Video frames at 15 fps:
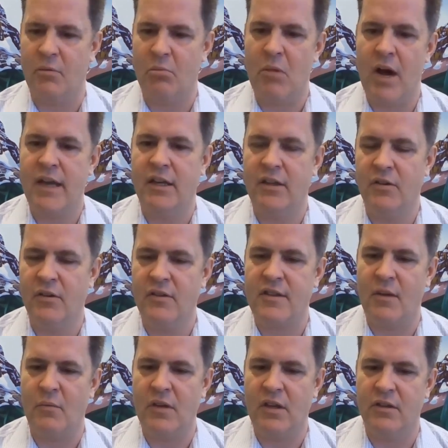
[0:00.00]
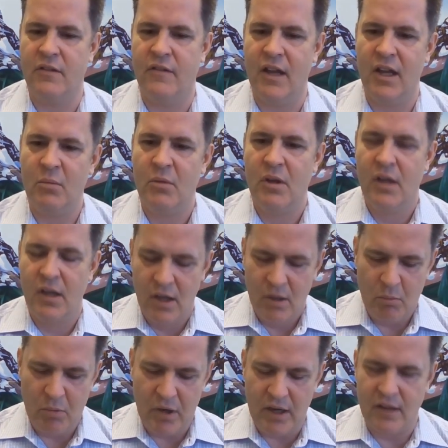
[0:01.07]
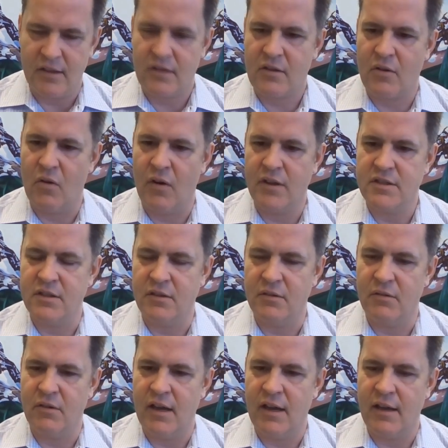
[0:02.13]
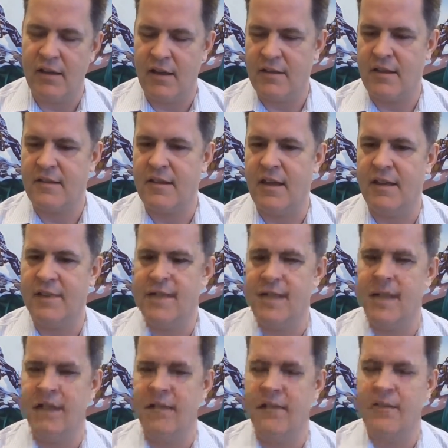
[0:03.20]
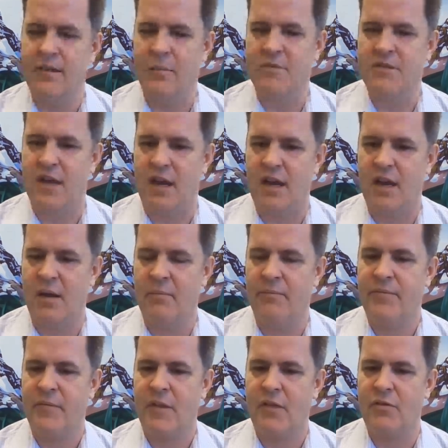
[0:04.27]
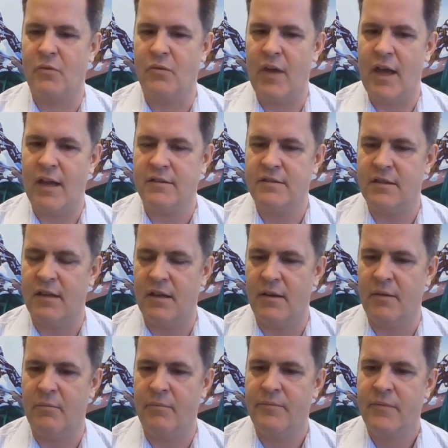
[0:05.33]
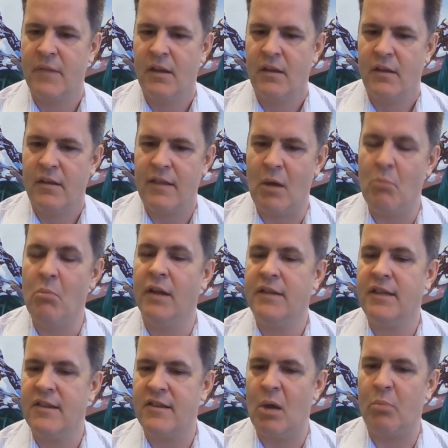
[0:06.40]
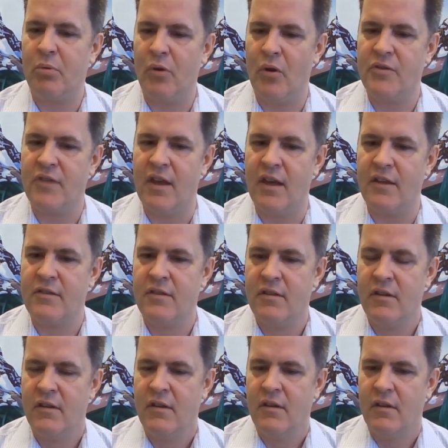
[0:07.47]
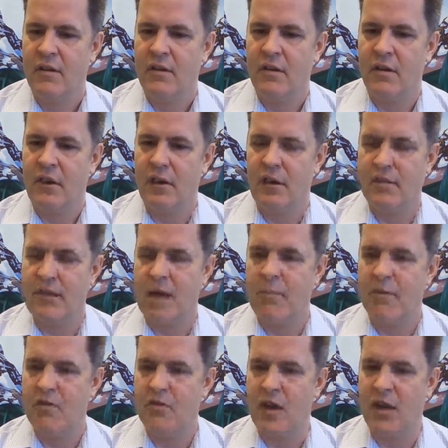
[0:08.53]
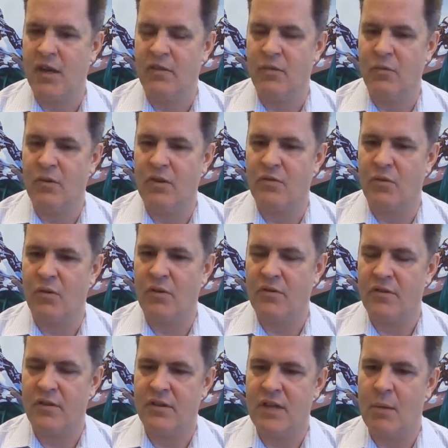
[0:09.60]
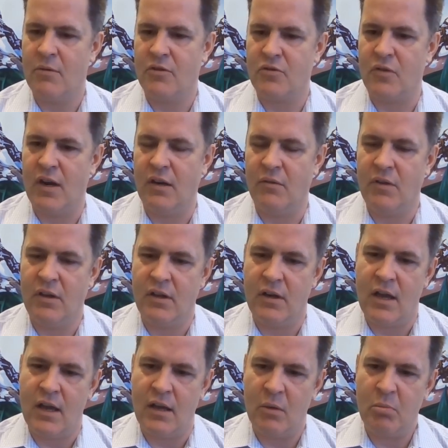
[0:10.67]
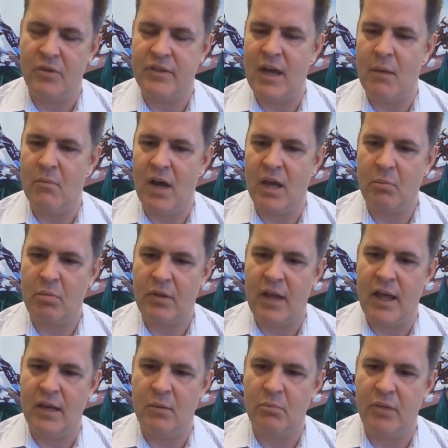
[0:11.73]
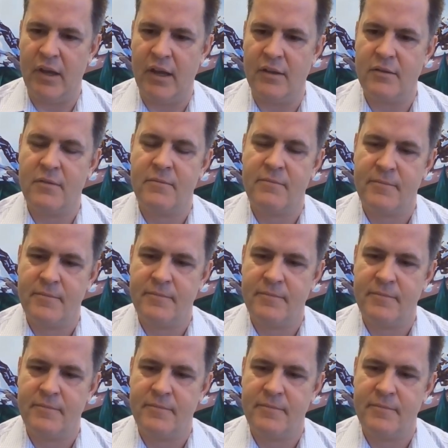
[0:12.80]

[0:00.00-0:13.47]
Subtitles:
mining units that we can develop, but it's going to, as I said, take some time through that multi-step process, demonstrating the resource, demonstrating we can put that mine plan in place.